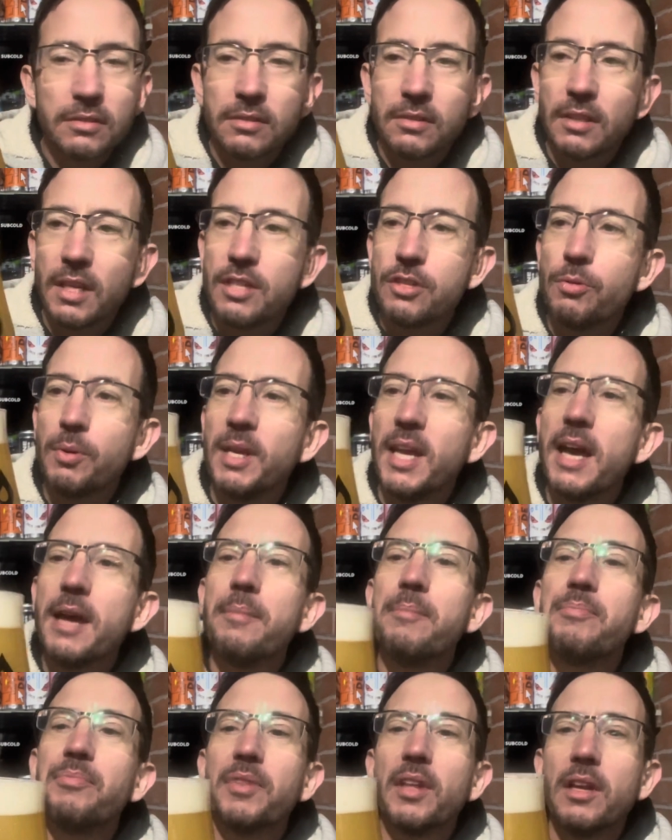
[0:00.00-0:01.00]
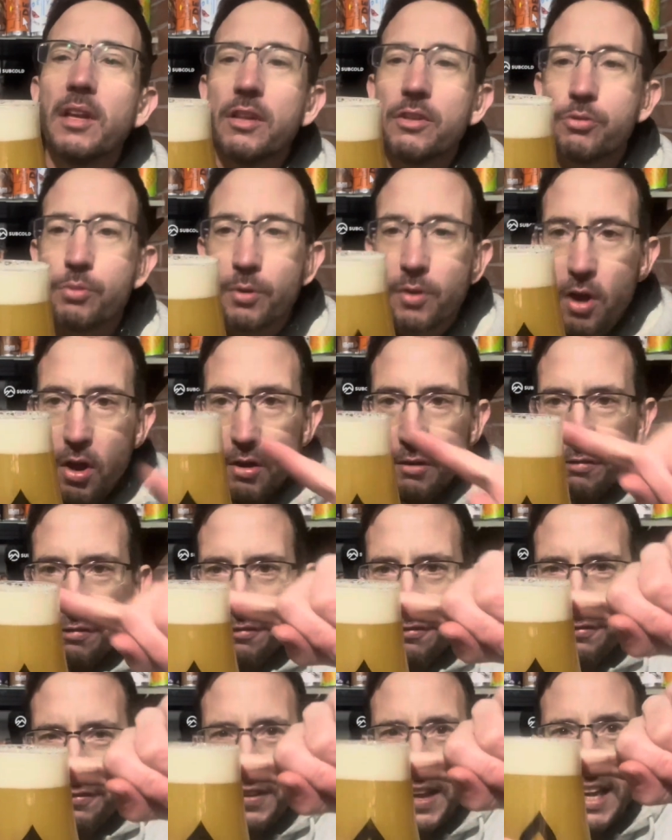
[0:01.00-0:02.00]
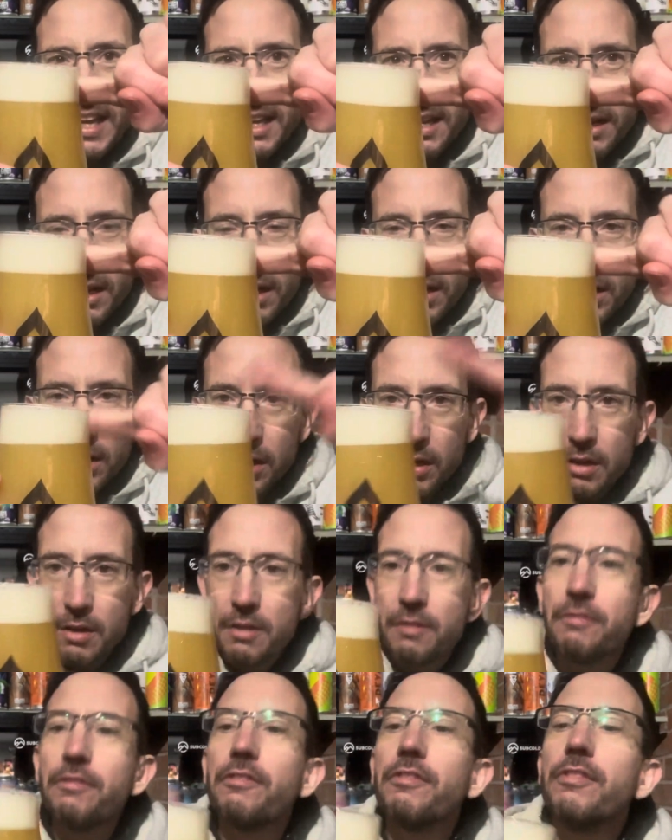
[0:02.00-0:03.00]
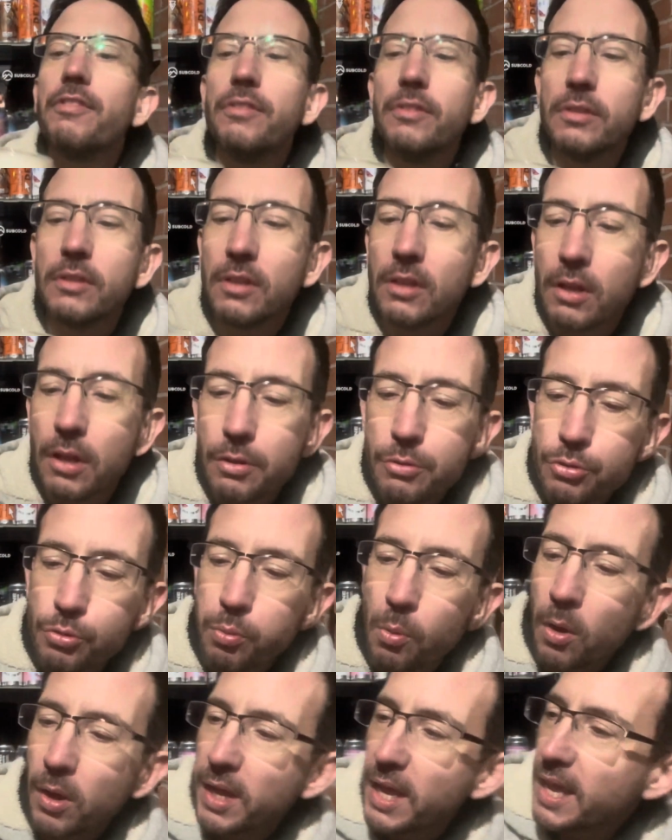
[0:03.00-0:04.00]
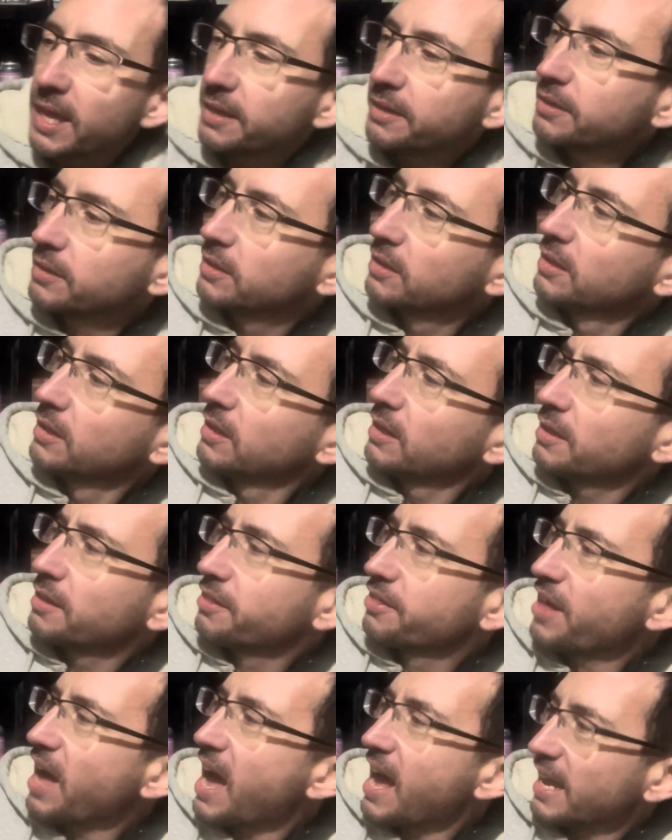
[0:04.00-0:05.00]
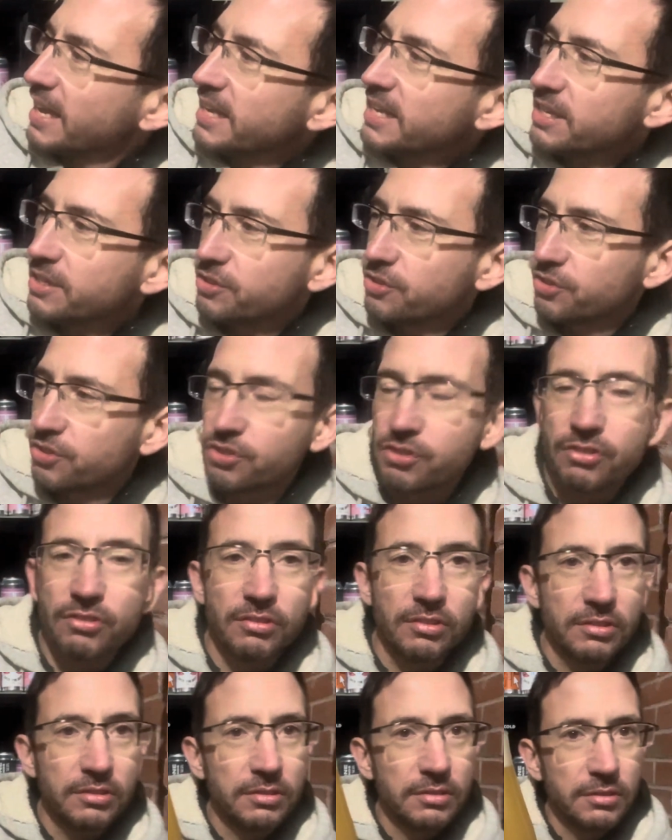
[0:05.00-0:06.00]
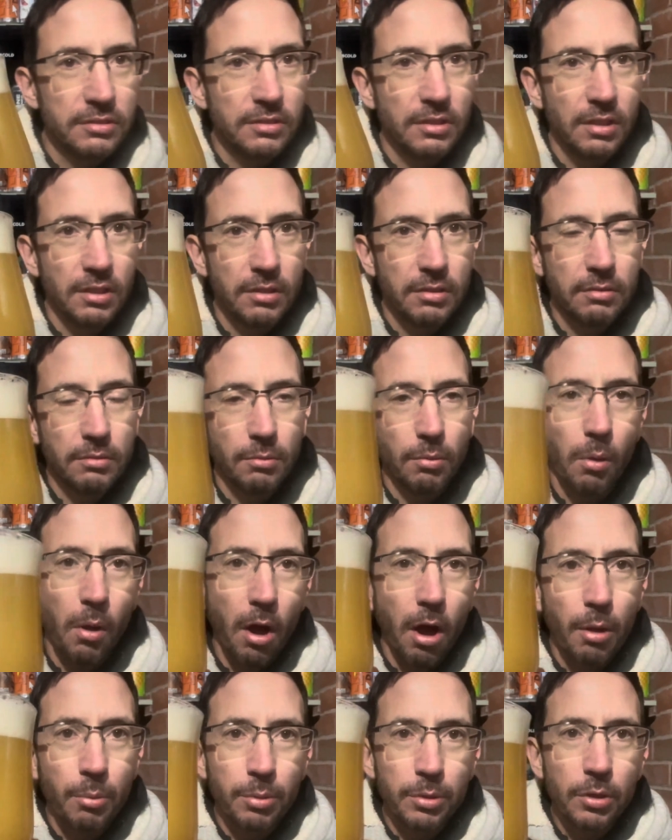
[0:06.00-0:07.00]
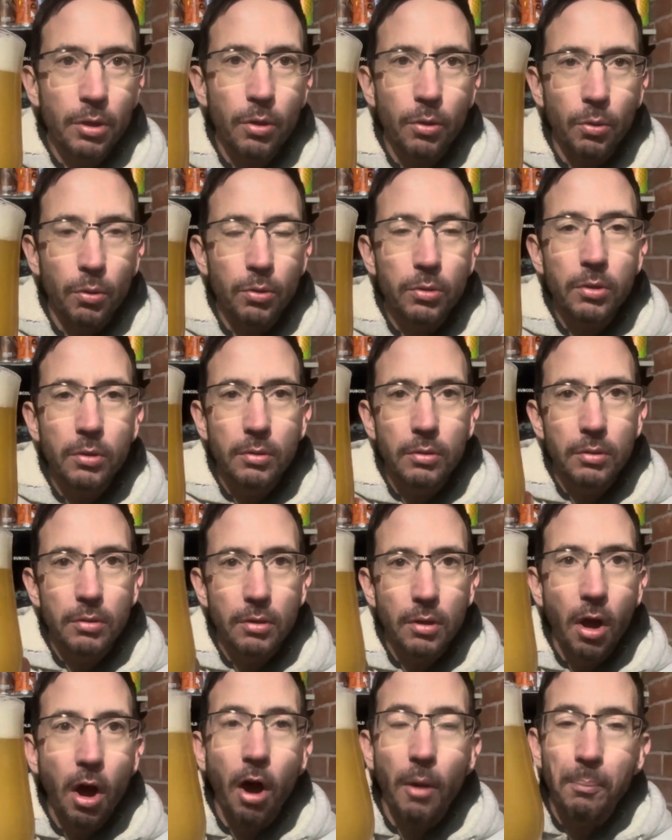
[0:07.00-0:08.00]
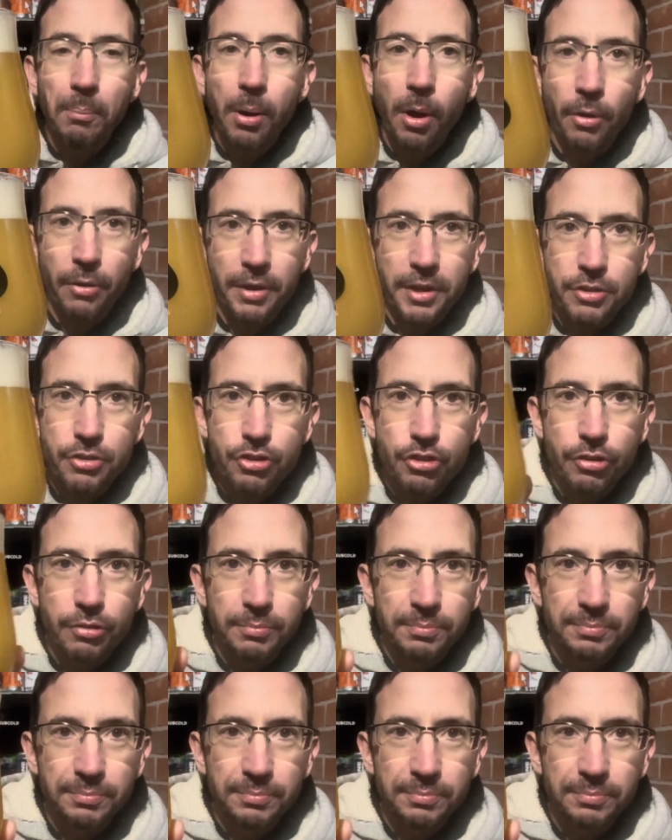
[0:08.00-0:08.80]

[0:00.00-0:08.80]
into it yet. So we've got a finger of loose white head. That is what I would call hot porridge.